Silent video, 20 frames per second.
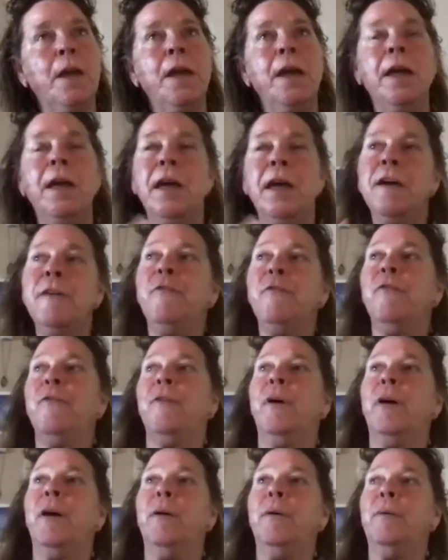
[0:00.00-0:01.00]
if
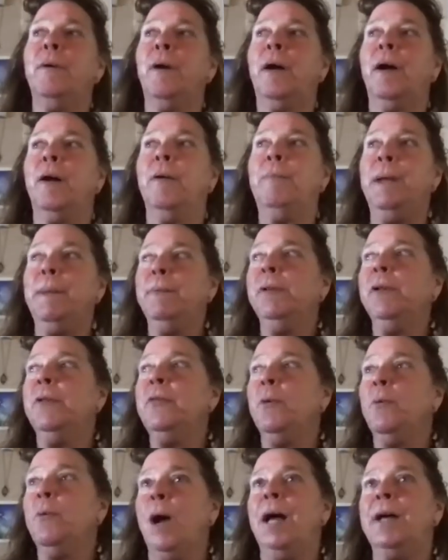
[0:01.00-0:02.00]
people in
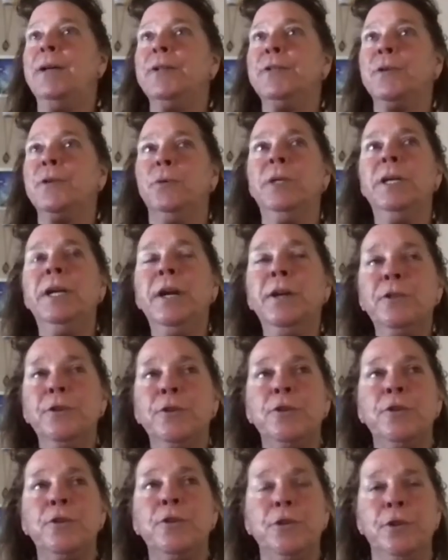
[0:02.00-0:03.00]
the West only
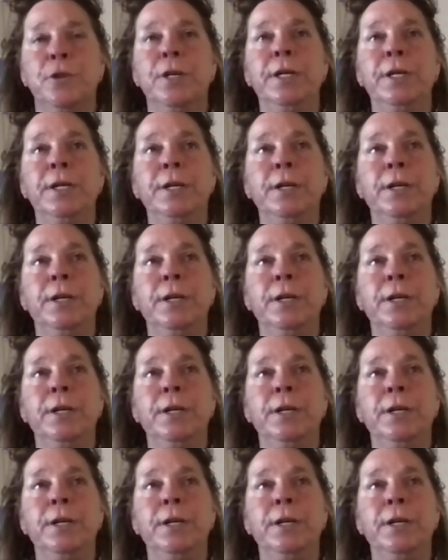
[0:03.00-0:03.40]
understood